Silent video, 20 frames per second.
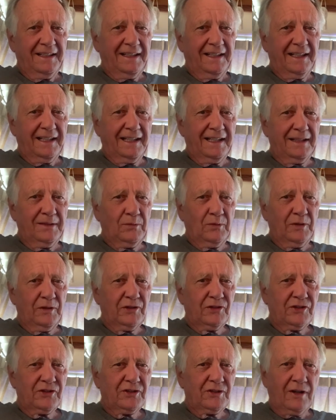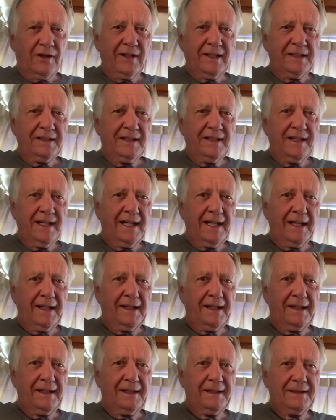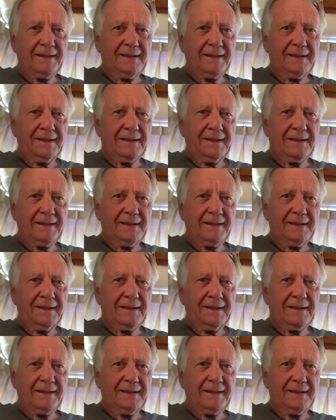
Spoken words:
and we're starting today.